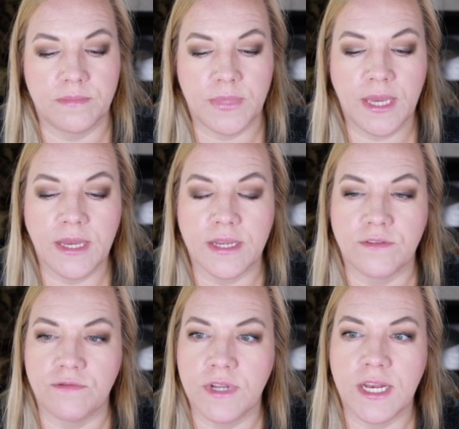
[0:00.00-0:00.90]
yeah, it
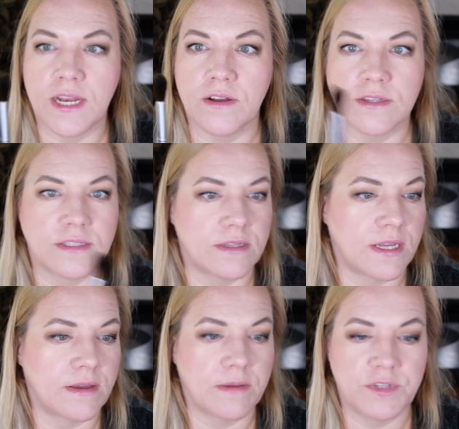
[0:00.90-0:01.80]
really looks
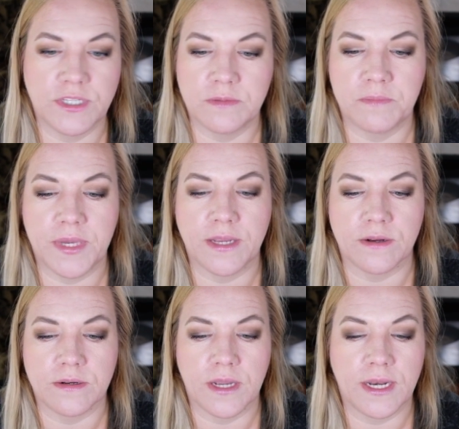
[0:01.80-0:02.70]
like just
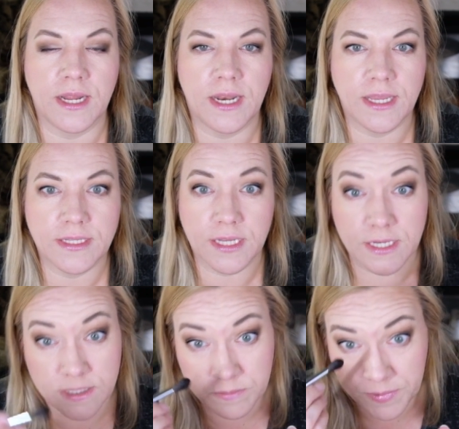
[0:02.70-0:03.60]
bigger. And I like that
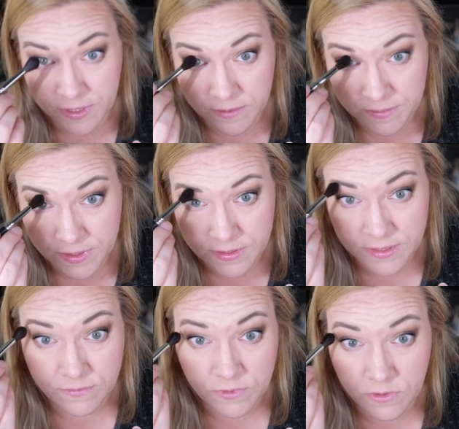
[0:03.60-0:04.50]
it's bigger because
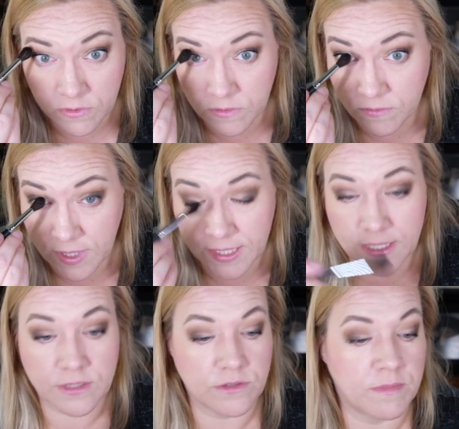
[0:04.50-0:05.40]
it will go right
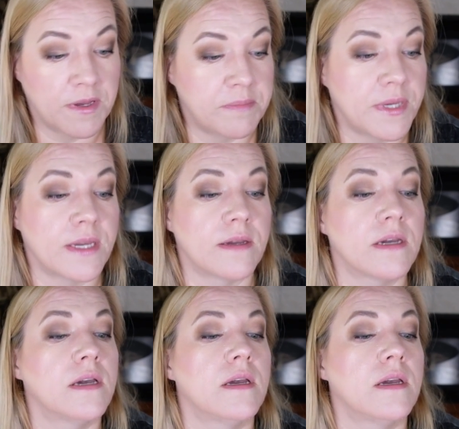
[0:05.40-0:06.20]
into my big